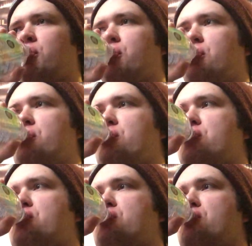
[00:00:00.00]

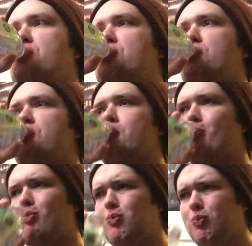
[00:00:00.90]

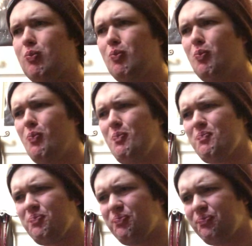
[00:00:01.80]

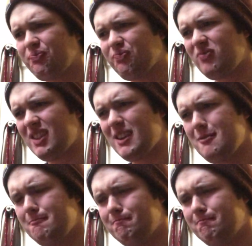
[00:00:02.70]
No one is speaking in this clip.